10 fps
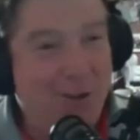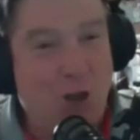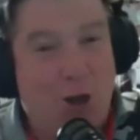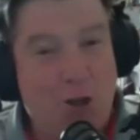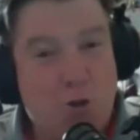
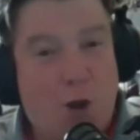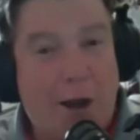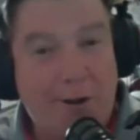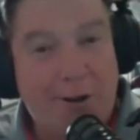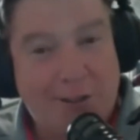John
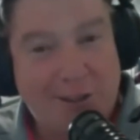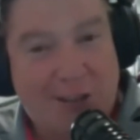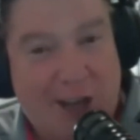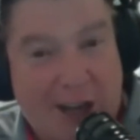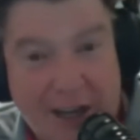Trotter used to
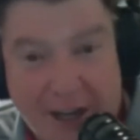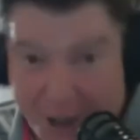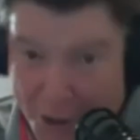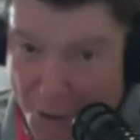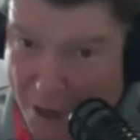say, you
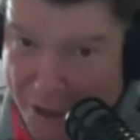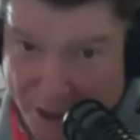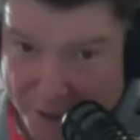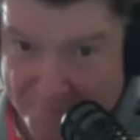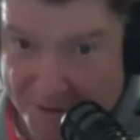know,
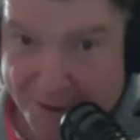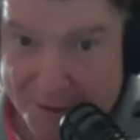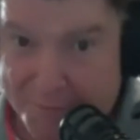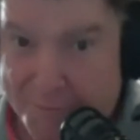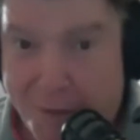Andy,
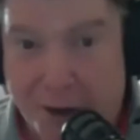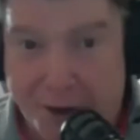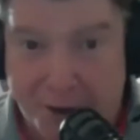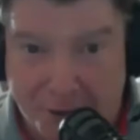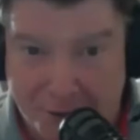goes,
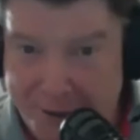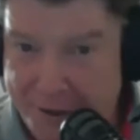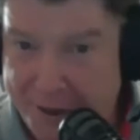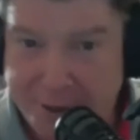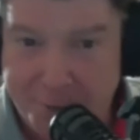Paddy Noonan
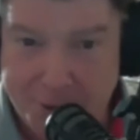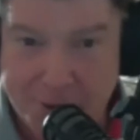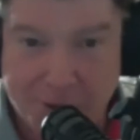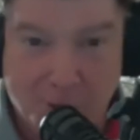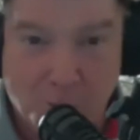has a
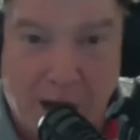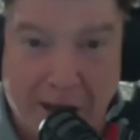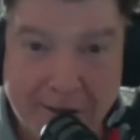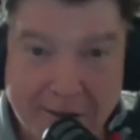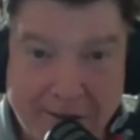musical
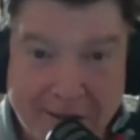wallet.